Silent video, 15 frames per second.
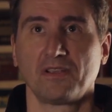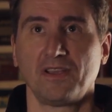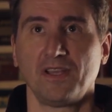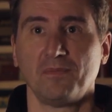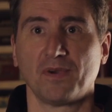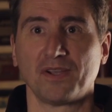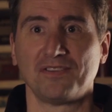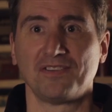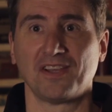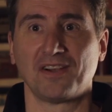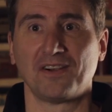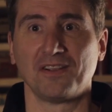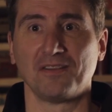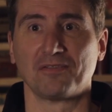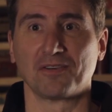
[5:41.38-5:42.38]
keep my
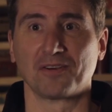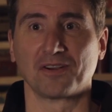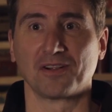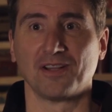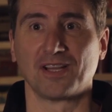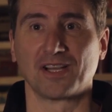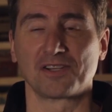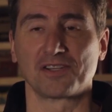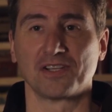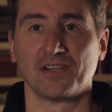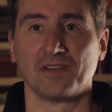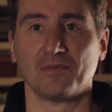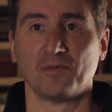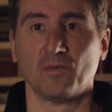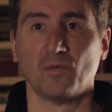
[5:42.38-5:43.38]
sanity for a
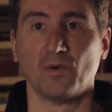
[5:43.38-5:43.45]
collection.